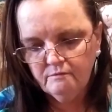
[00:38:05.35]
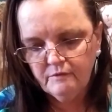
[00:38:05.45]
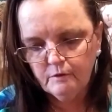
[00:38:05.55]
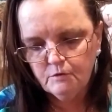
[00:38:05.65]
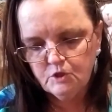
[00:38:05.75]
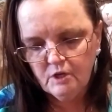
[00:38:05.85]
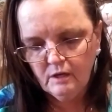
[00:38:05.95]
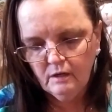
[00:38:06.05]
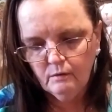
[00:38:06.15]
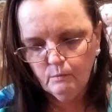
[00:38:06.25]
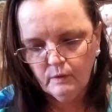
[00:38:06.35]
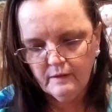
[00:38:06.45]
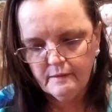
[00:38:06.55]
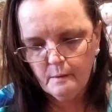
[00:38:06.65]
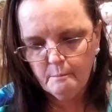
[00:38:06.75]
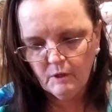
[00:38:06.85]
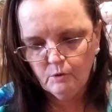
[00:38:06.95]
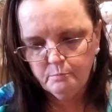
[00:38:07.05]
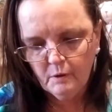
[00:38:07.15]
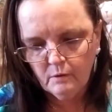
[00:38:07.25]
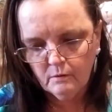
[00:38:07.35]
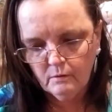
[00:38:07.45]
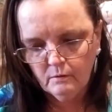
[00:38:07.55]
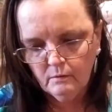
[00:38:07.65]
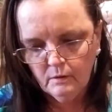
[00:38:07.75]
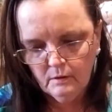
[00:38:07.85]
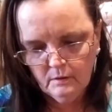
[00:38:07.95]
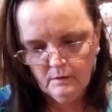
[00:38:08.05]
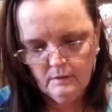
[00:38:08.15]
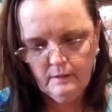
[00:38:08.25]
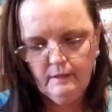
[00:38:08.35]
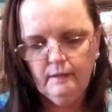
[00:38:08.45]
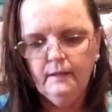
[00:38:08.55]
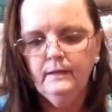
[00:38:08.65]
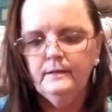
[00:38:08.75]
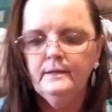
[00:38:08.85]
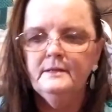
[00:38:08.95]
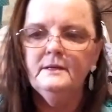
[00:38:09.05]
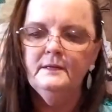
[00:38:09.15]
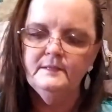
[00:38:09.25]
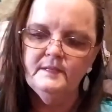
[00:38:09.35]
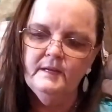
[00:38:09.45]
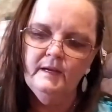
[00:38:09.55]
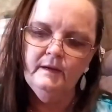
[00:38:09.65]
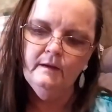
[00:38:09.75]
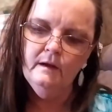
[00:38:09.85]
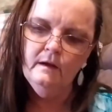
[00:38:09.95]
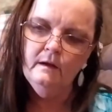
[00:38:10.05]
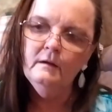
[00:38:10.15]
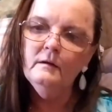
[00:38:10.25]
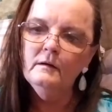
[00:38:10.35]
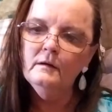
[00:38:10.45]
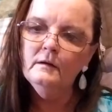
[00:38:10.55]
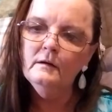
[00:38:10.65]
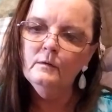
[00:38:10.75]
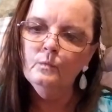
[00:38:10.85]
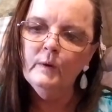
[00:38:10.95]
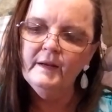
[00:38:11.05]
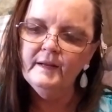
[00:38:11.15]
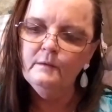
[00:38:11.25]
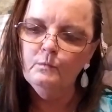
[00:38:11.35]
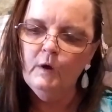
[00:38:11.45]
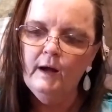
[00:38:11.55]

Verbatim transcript: fuchsia with blue pearl in it. It is a Wet and